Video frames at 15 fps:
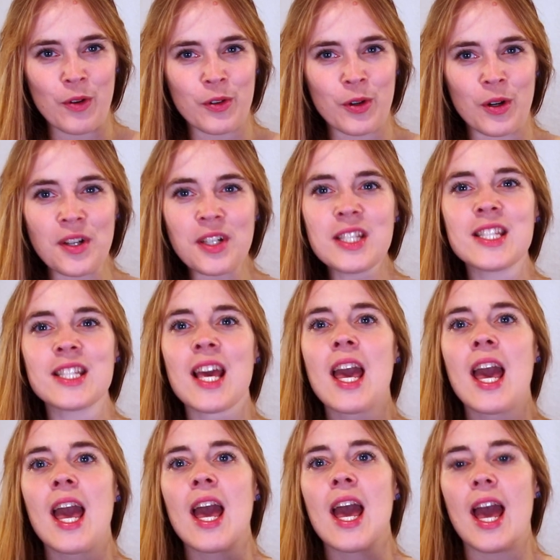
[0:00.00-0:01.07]
of course.
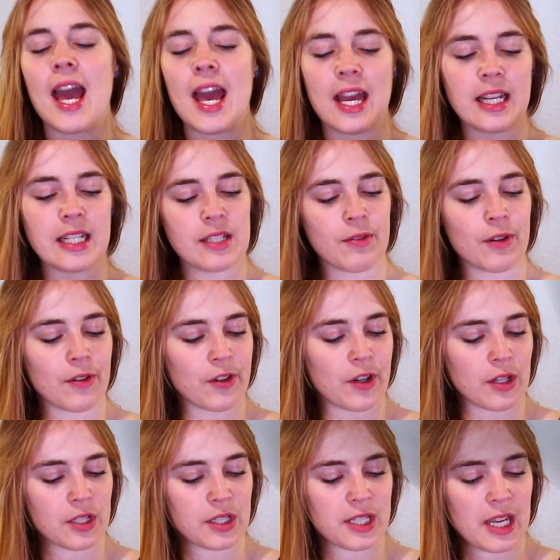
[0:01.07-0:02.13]
And what I
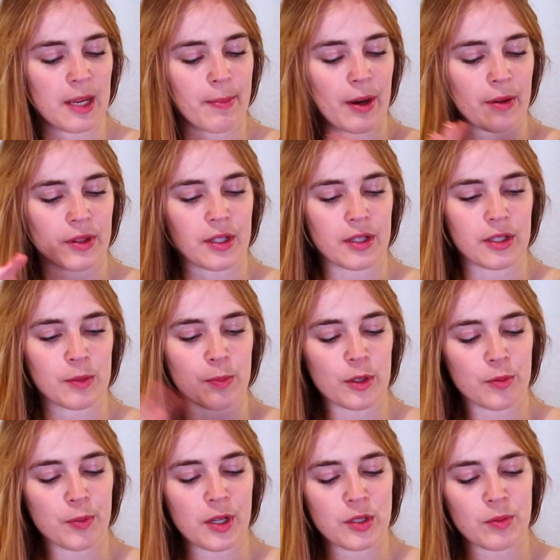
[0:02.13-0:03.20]
forgot to say about the
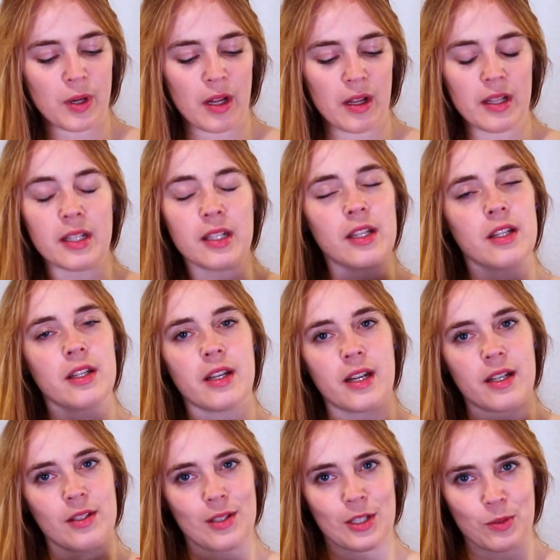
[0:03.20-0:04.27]
sports bra as well
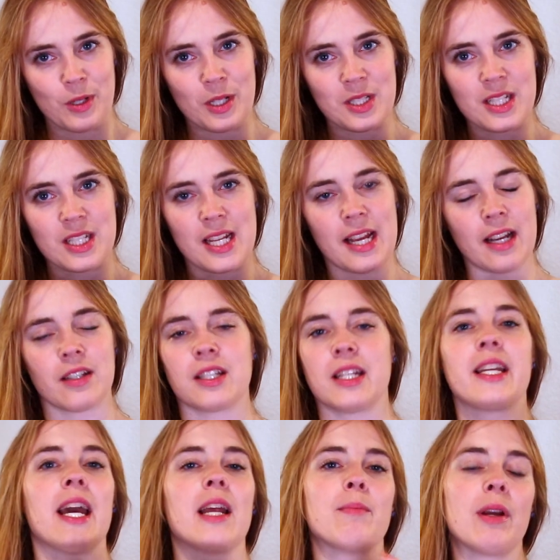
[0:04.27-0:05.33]
as these leggings,
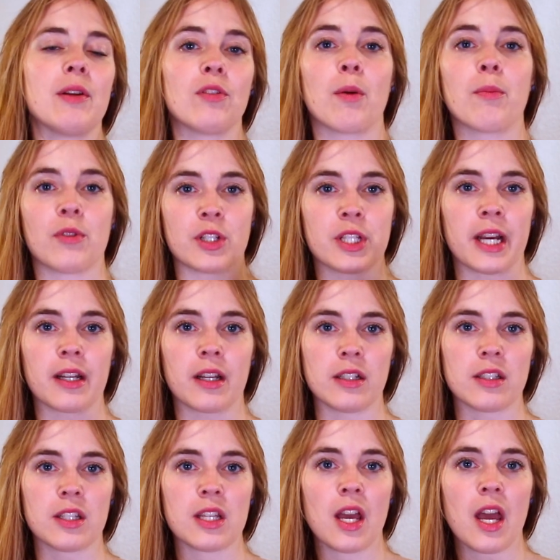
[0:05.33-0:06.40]
again, made from
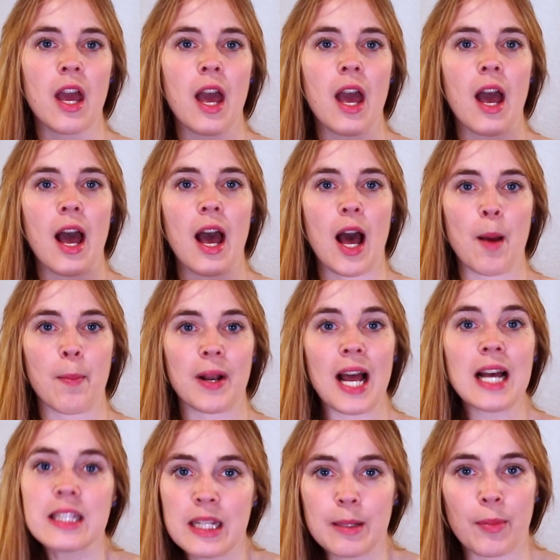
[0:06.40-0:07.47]
recycled
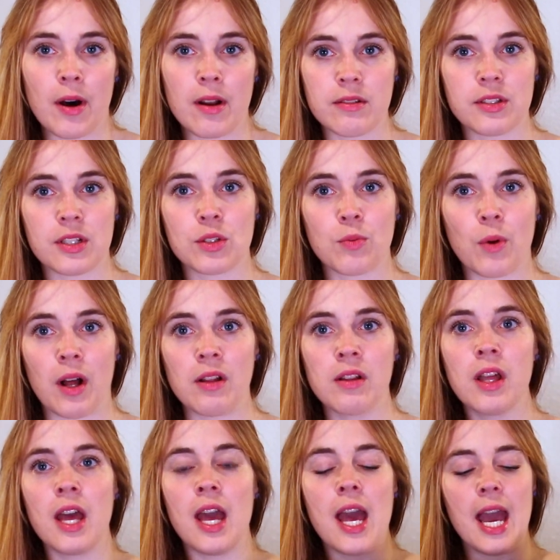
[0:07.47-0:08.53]
plastic bottles as
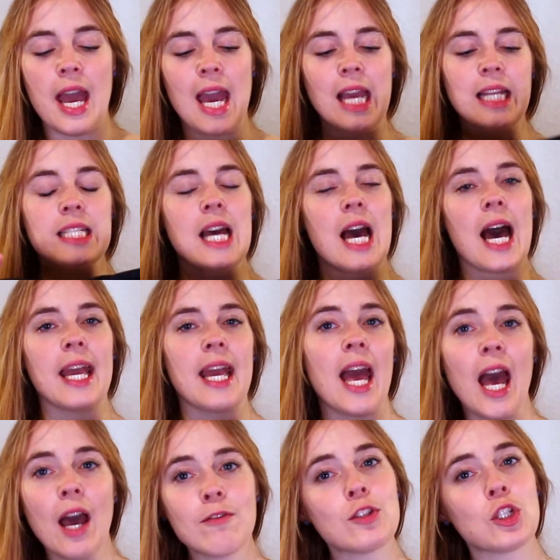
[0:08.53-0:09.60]
well. And I
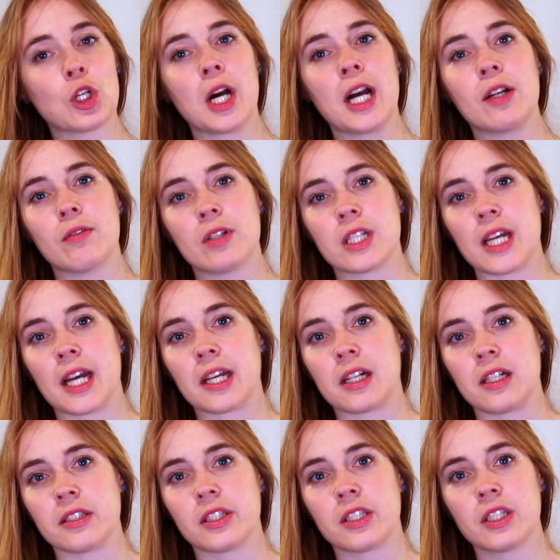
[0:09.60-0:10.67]
have tried
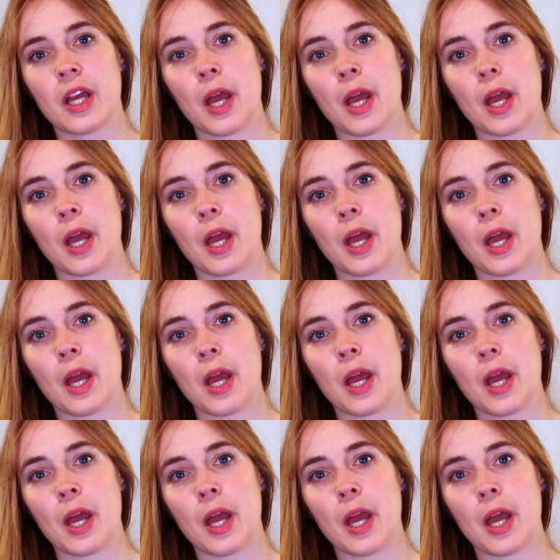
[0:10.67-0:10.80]
recycled